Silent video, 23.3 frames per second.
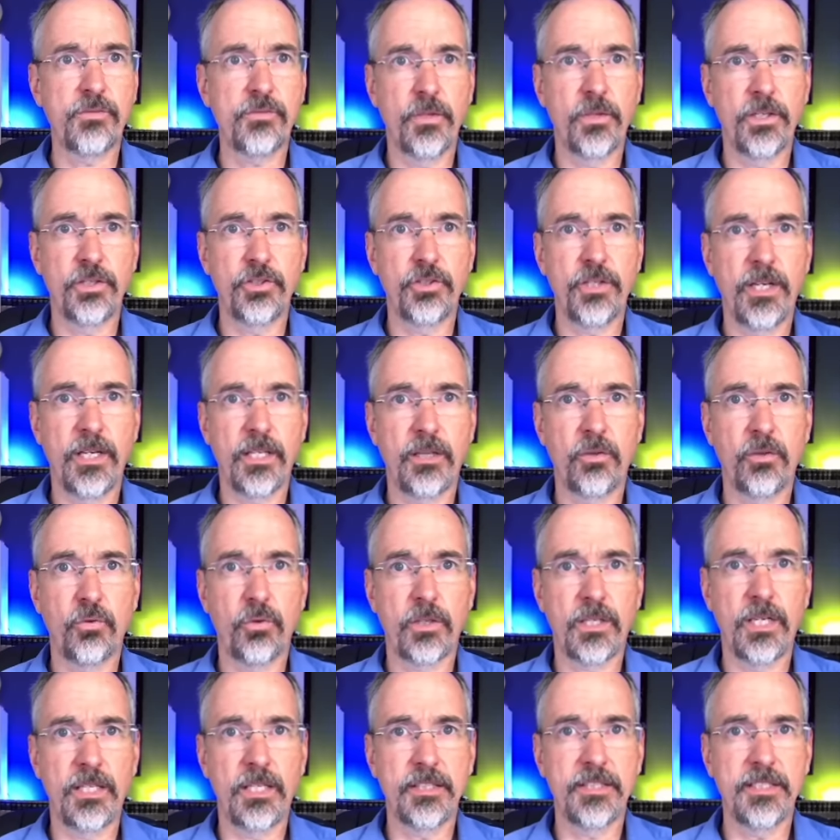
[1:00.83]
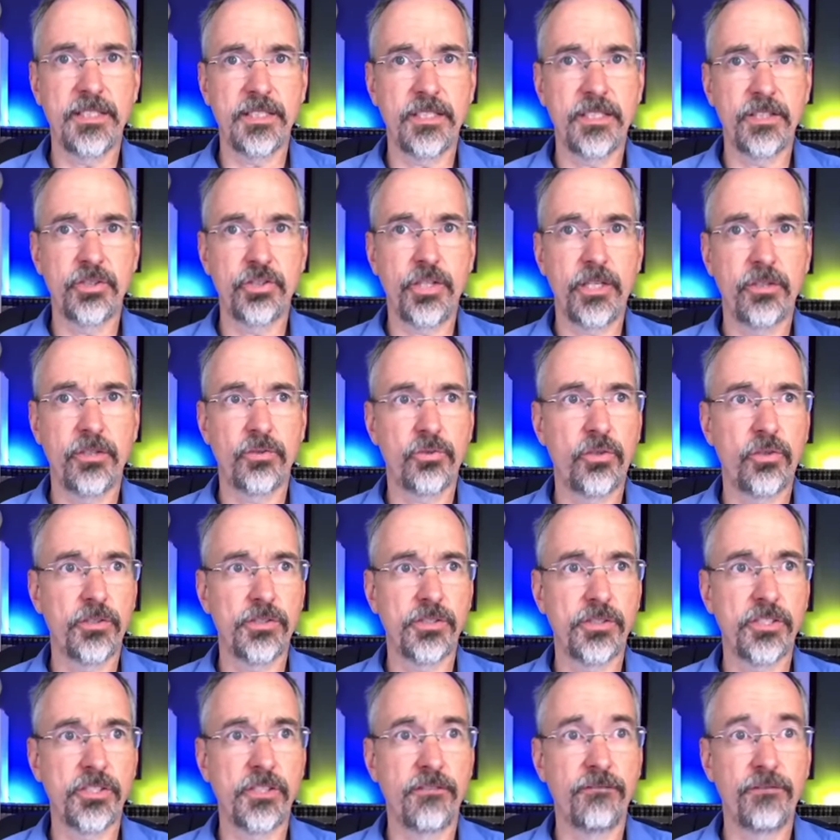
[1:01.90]
when a channel or content on the channel causes
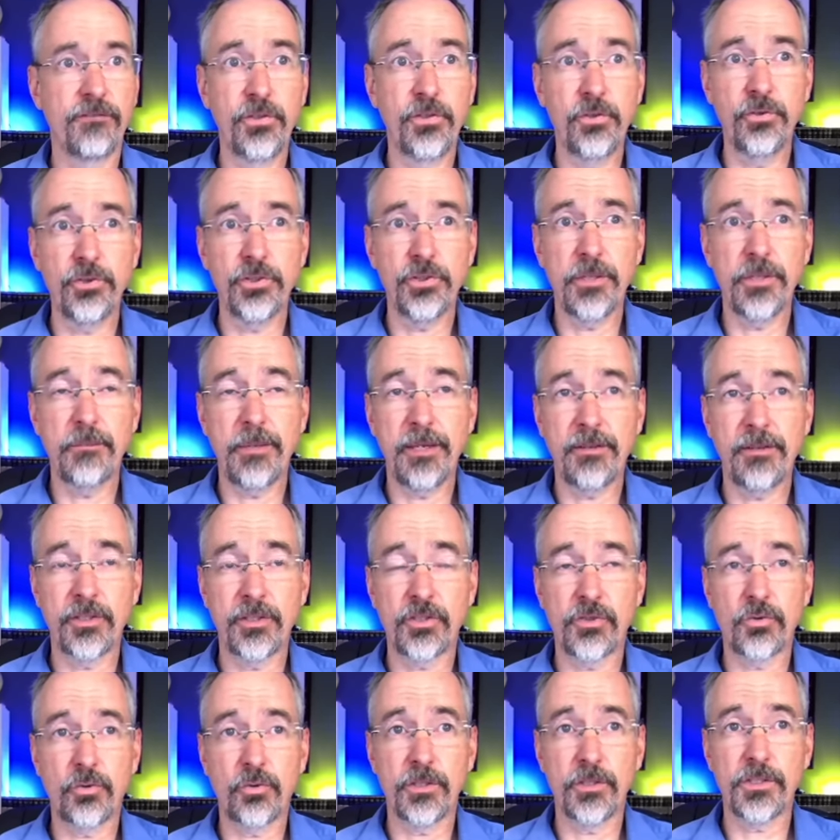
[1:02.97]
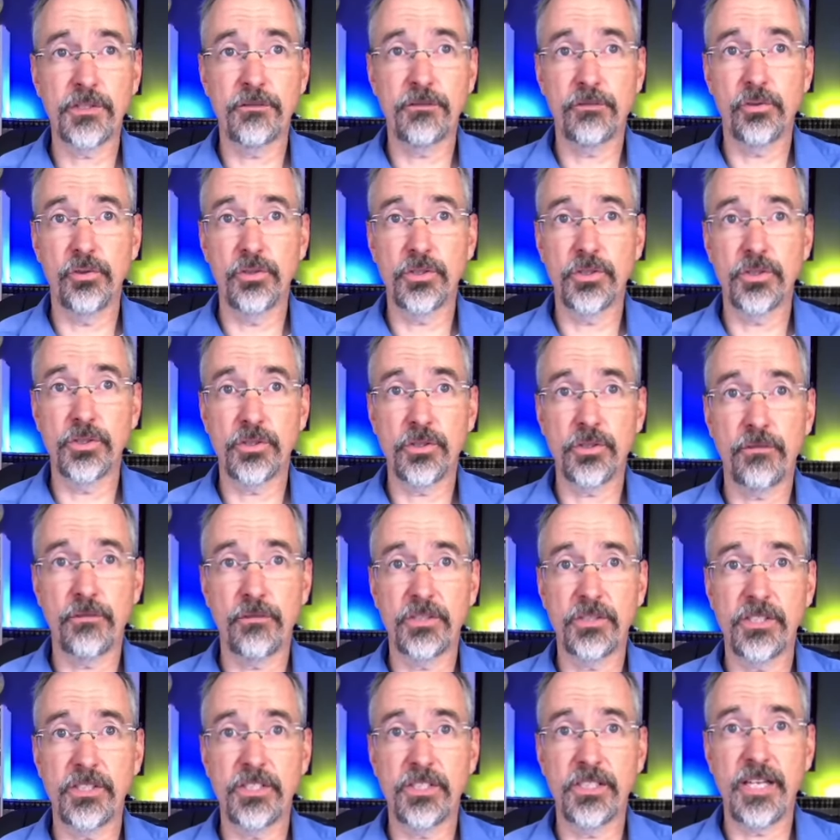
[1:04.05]
confusion about the source of goods and
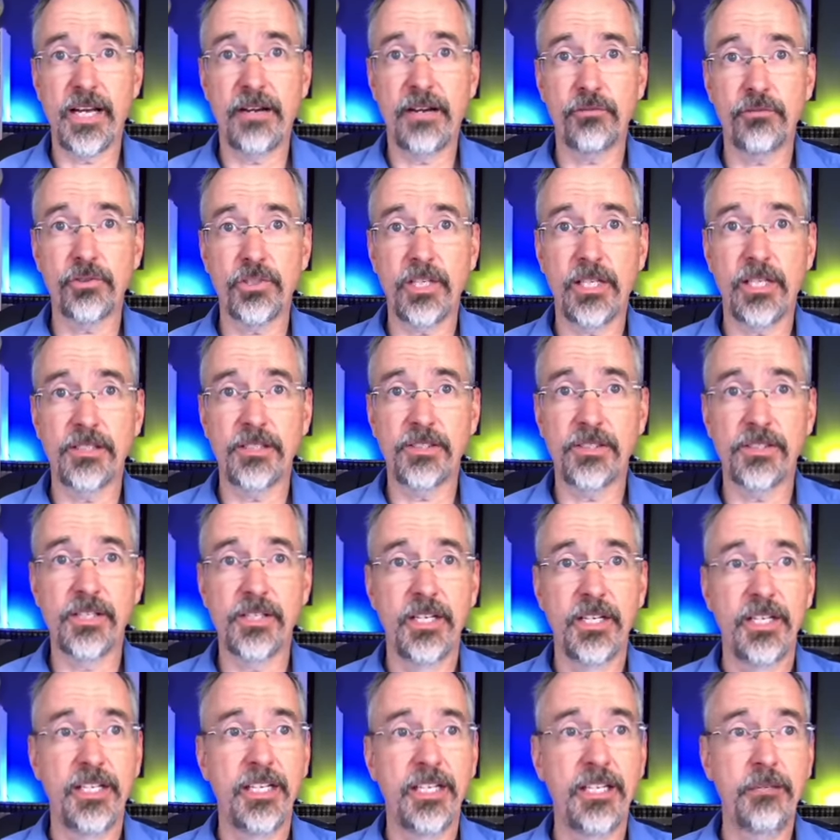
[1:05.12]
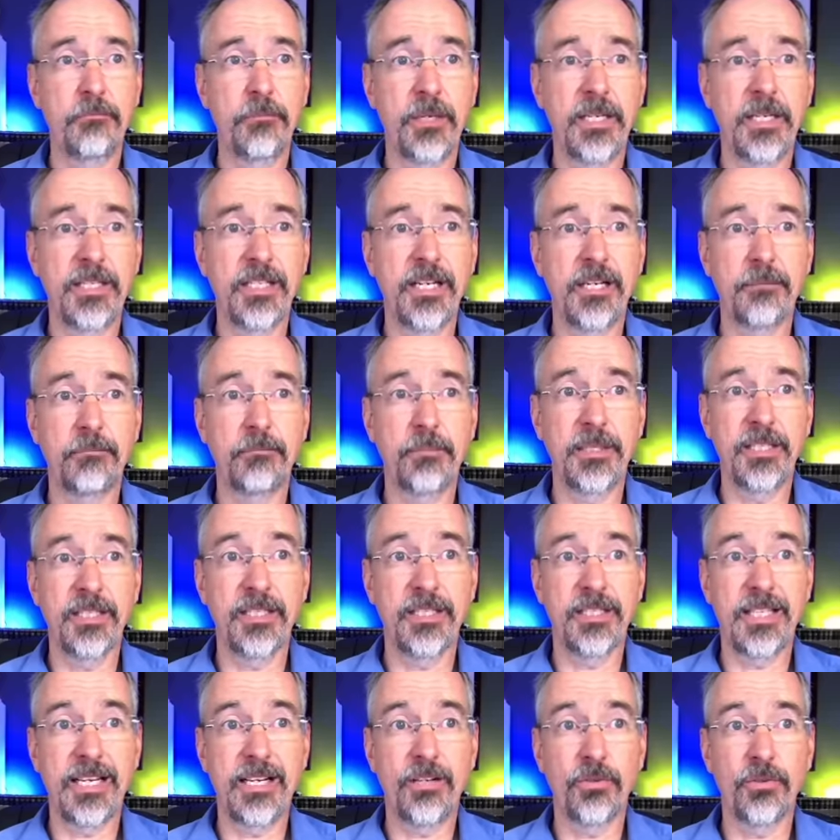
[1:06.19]
services it advertises. It may not be
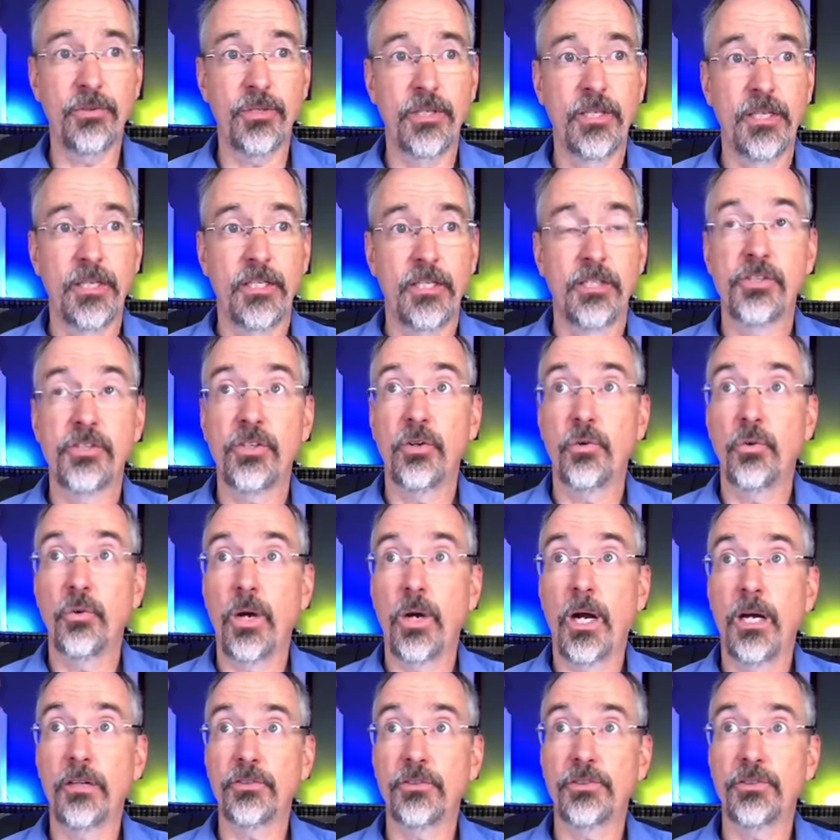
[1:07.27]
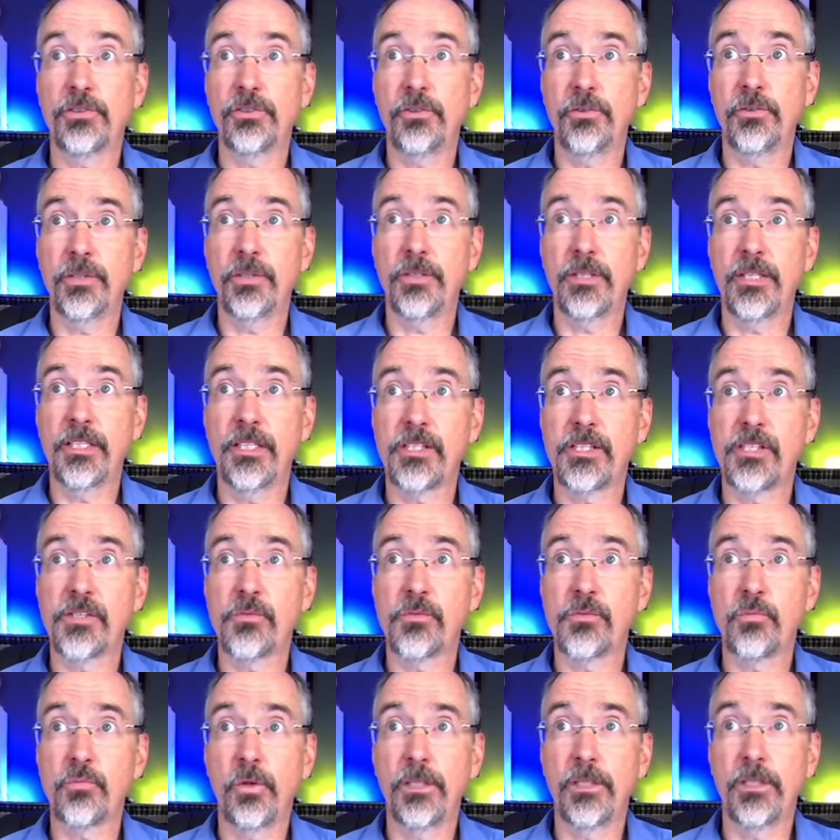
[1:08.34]
allowed. So I'll show you, this is
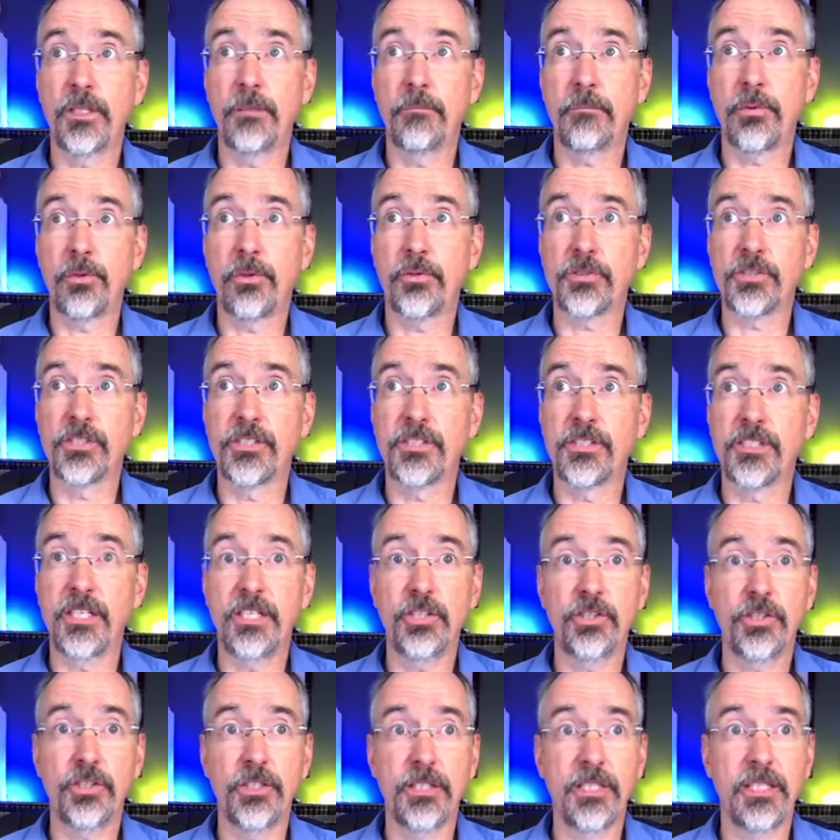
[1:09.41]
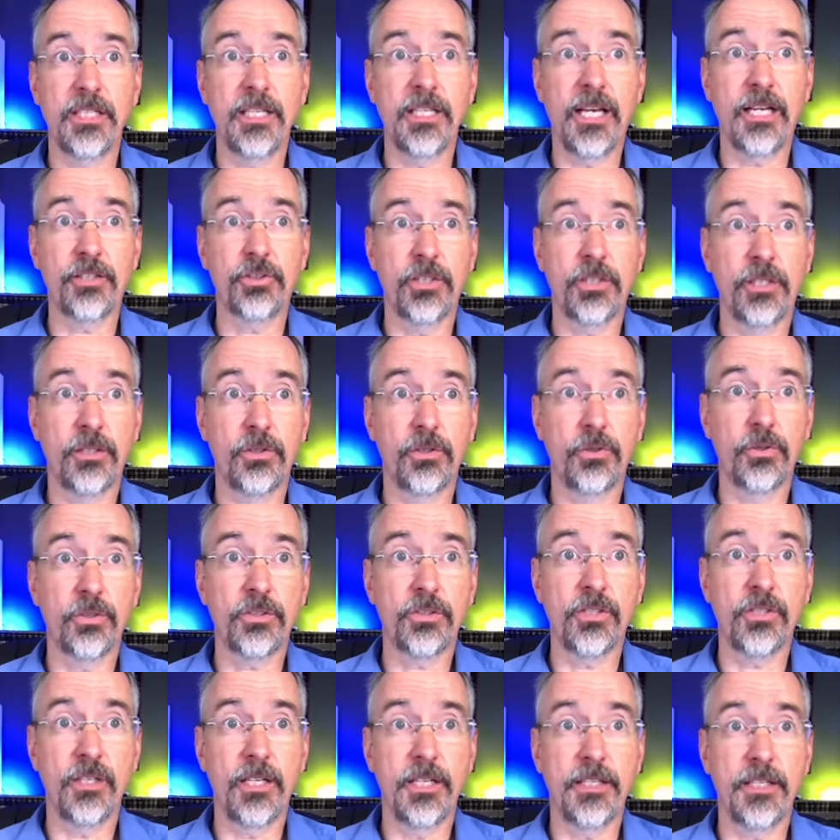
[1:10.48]
what impersonation actually looks
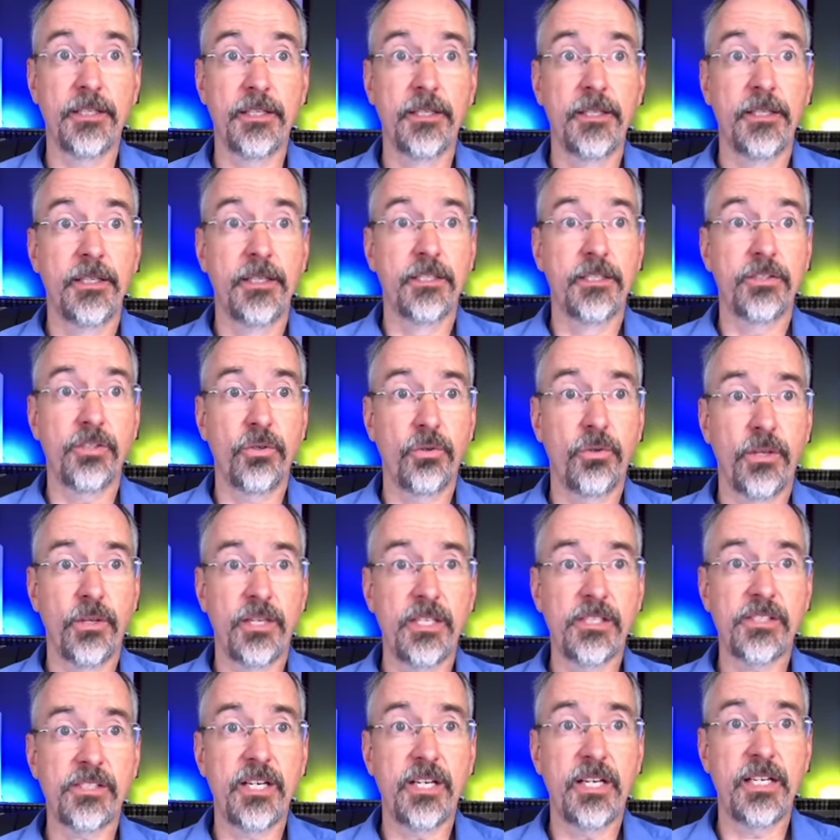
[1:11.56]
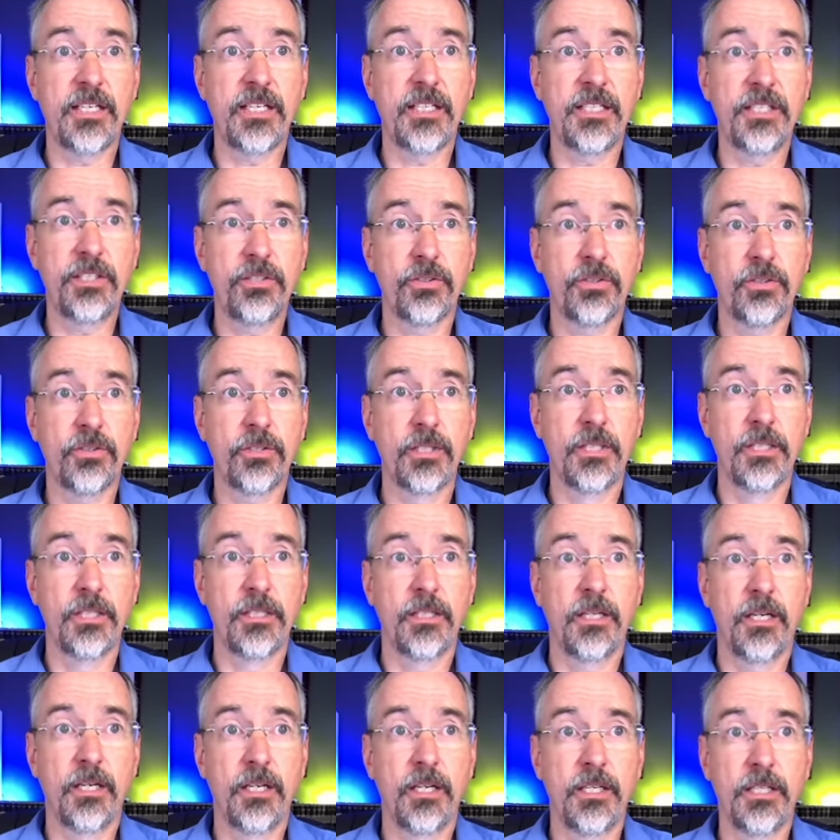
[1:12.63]
like. So this guy here
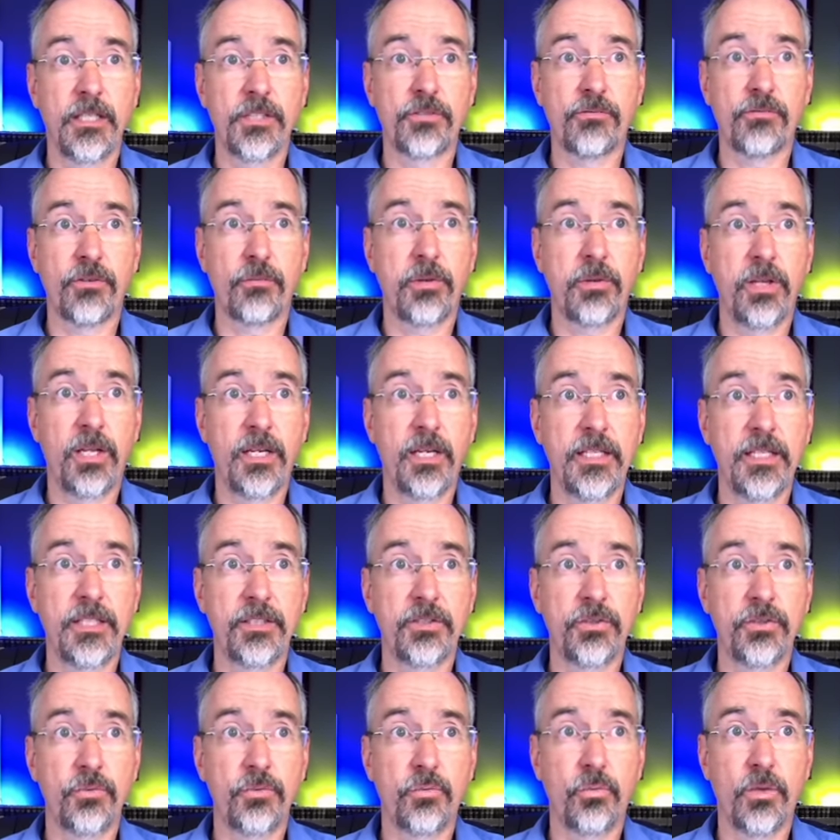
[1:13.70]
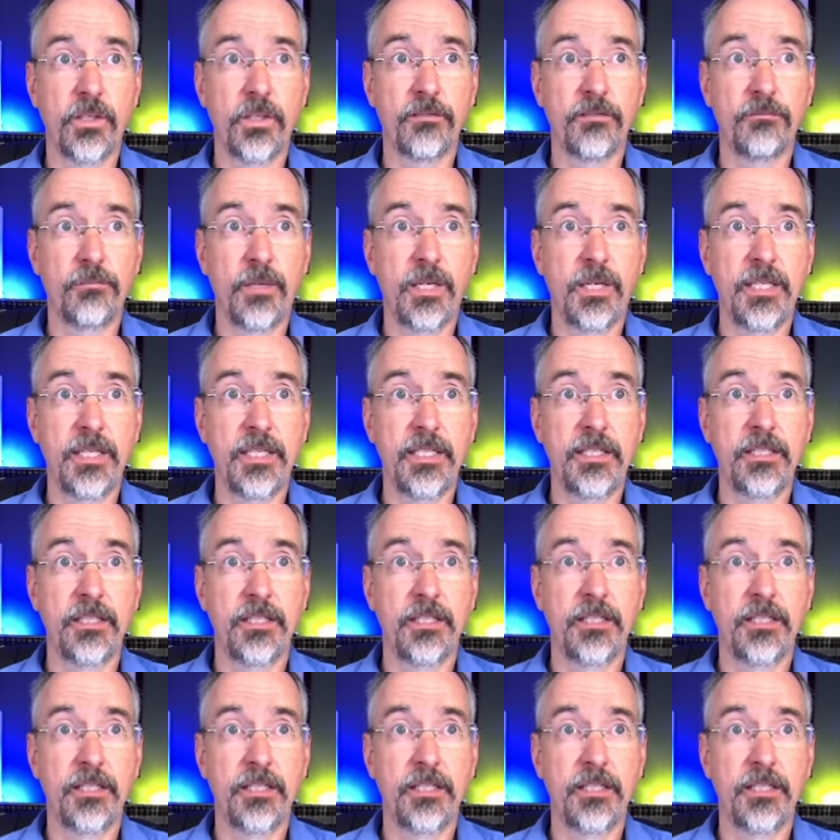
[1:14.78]
is replying to one of my